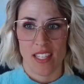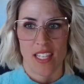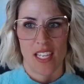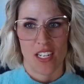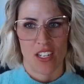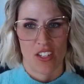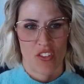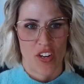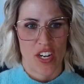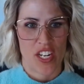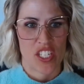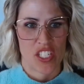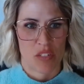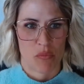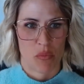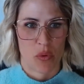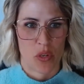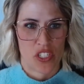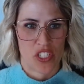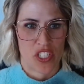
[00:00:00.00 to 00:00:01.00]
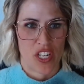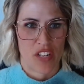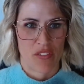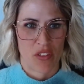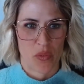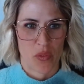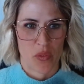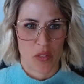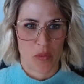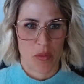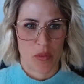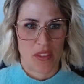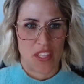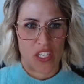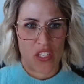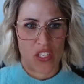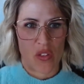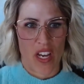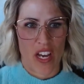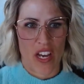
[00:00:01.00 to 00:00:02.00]
the integration portion of it work, but
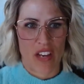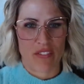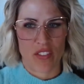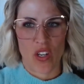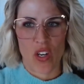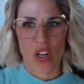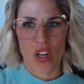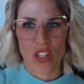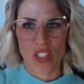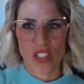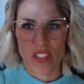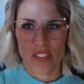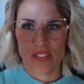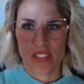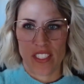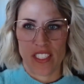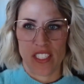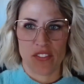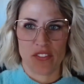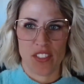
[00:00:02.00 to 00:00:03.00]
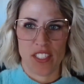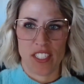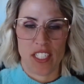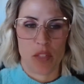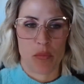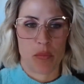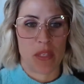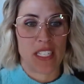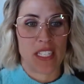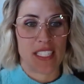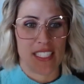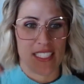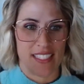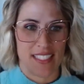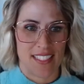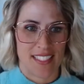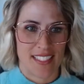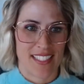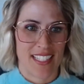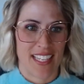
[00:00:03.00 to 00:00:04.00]
then you have all of the different
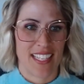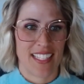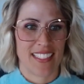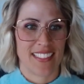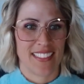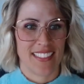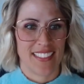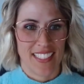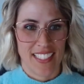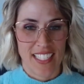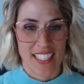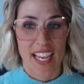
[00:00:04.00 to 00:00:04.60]
opinions and,